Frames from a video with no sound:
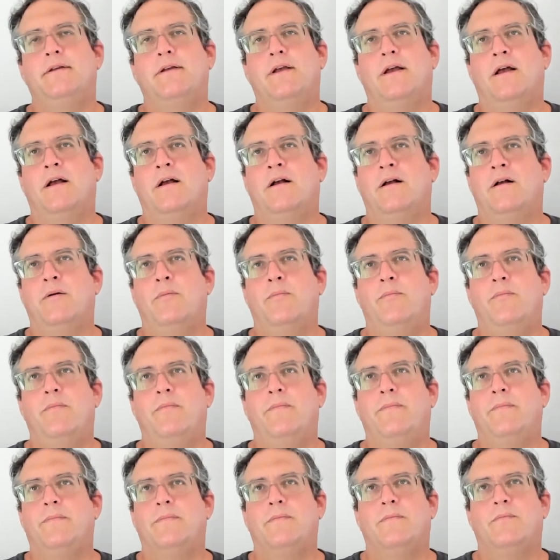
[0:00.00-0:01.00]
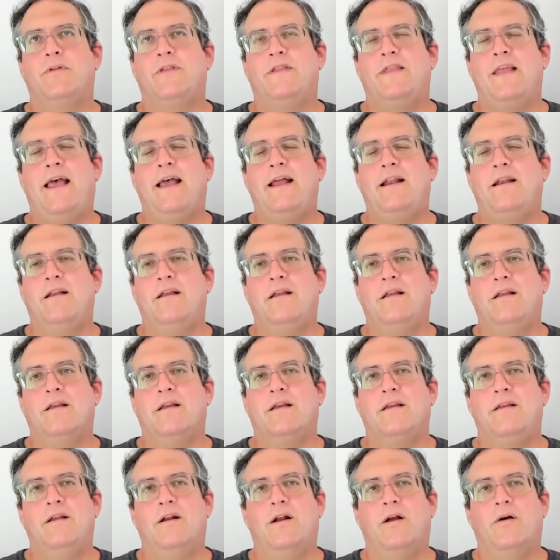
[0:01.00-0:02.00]
But that,
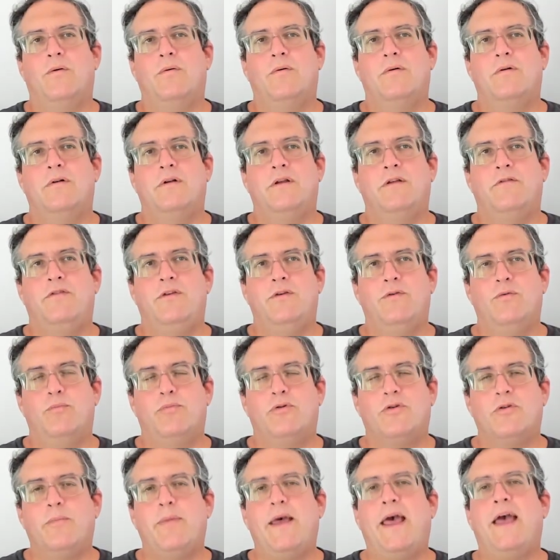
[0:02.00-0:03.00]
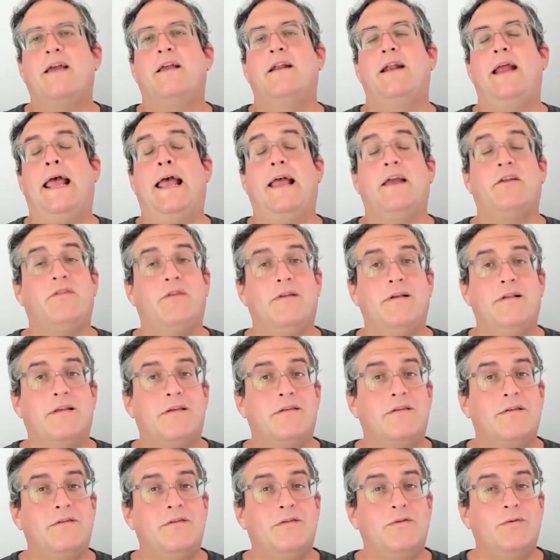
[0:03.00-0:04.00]
you know, if you pull back and actually
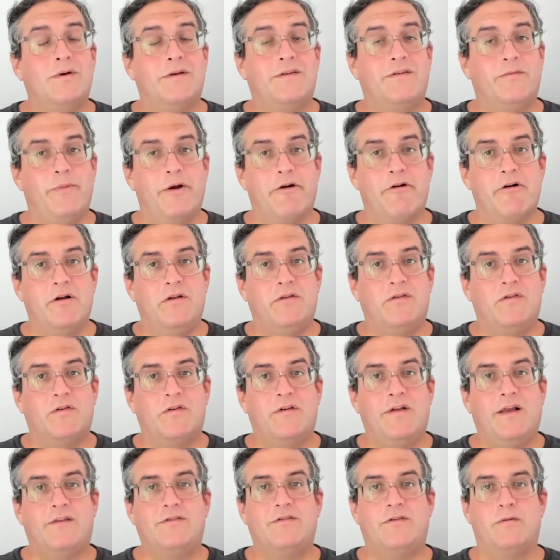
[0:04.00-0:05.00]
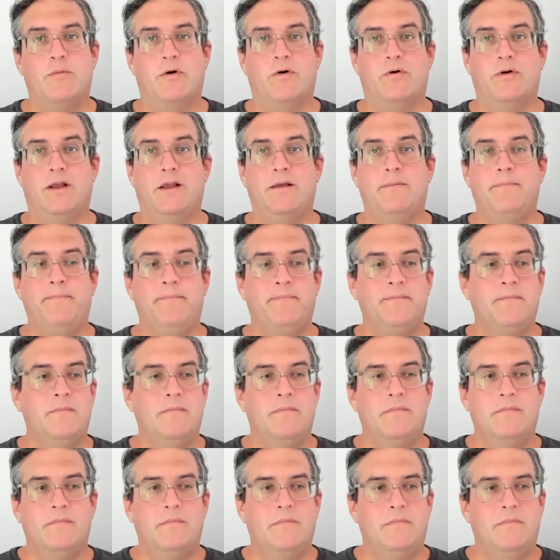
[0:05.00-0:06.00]
listen to experiencer testimony,
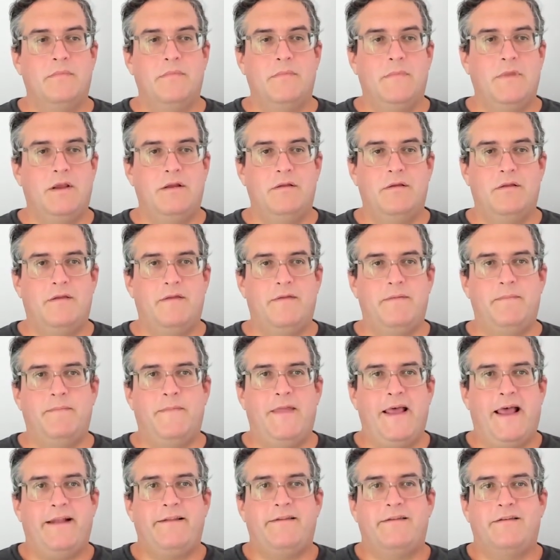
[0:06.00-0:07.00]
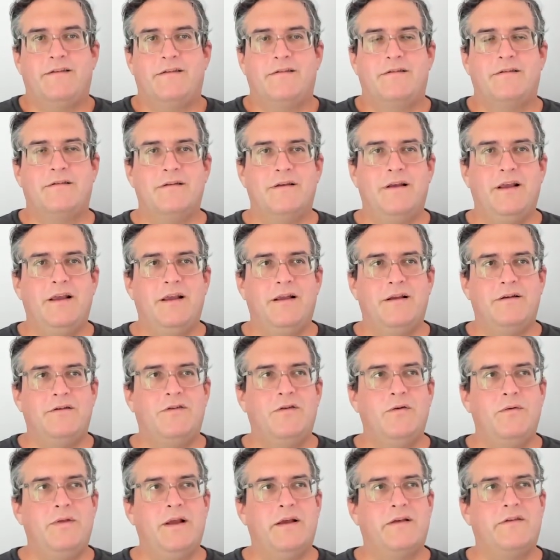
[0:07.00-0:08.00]
that's,
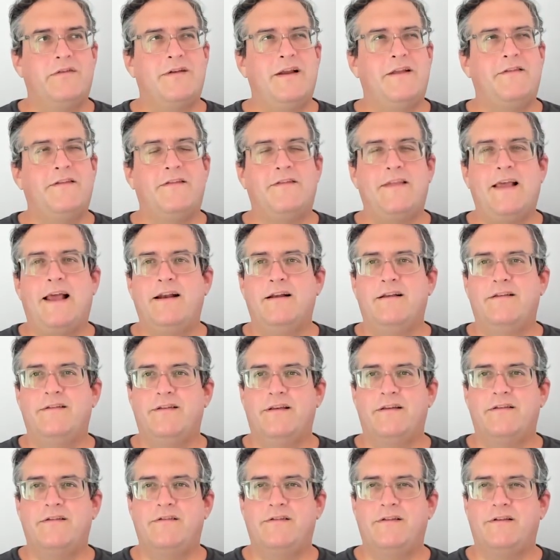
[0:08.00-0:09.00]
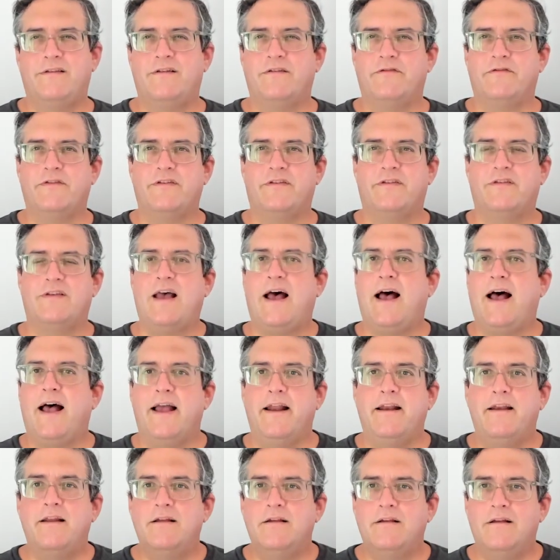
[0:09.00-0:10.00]
to the extent that that exists, it's a
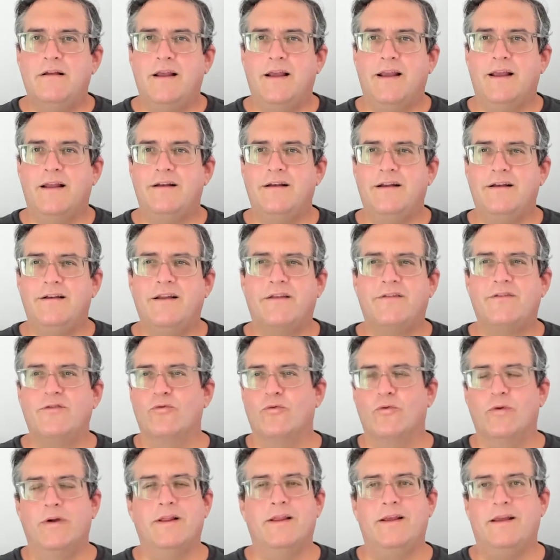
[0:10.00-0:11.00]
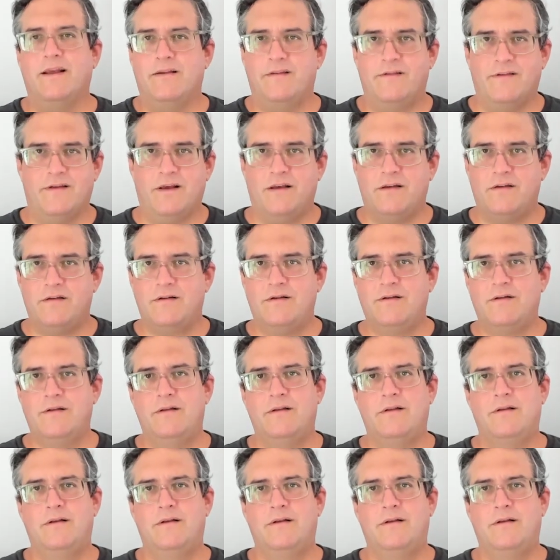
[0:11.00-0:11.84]
facade and it doesn't really exist.